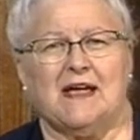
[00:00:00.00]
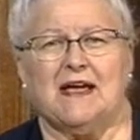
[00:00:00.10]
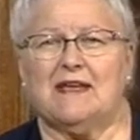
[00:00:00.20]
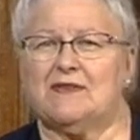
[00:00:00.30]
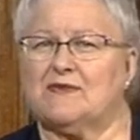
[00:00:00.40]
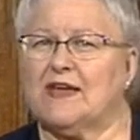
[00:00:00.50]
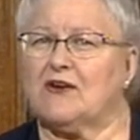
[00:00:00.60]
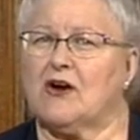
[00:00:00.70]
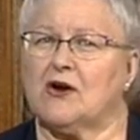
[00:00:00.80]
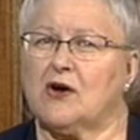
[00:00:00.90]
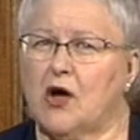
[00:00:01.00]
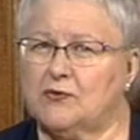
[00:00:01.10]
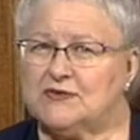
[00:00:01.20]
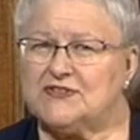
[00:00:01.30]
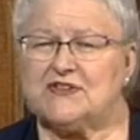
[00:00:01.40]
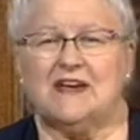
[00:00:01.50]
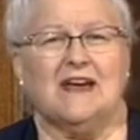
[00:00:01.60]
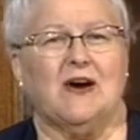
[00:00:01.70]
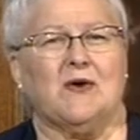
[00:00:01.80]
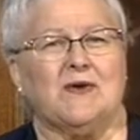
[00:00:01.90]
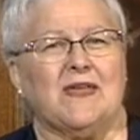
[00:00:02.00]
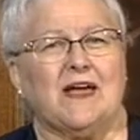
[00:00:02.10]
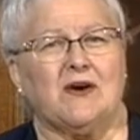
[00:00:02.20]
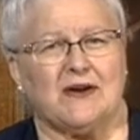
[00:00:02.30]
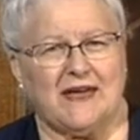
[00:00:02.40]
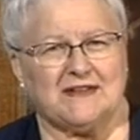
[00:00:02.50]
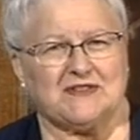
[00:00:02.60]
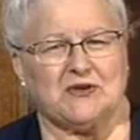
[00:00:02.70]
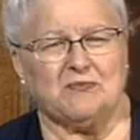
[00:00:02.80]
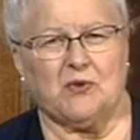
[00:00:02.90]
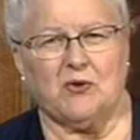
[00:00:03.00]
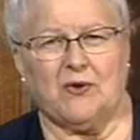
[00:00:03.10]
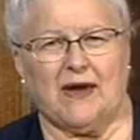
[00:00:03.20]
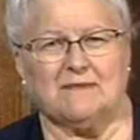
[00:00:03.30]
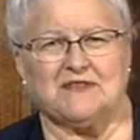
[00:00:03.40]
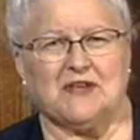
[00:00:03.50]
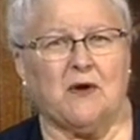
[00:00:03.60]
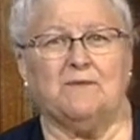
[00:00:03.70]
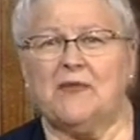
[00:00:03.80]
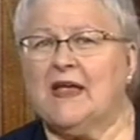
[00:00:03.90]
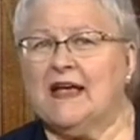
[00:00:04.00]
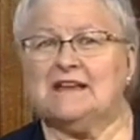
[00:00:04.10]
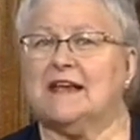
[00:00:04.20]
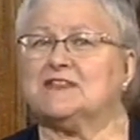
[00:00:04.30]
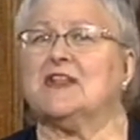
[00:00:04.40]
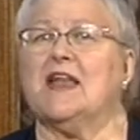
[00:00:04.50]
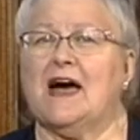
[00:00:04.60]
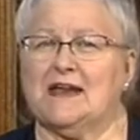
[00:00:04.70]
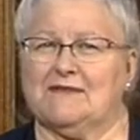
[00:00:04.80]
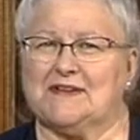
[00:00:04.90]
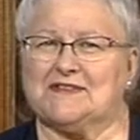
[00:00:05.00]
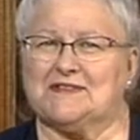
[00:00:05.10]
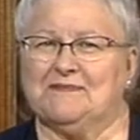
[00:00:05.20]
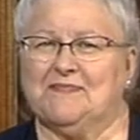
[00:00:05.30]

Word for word: Either they're our host or they are guest on programs. So it takes a lot of us.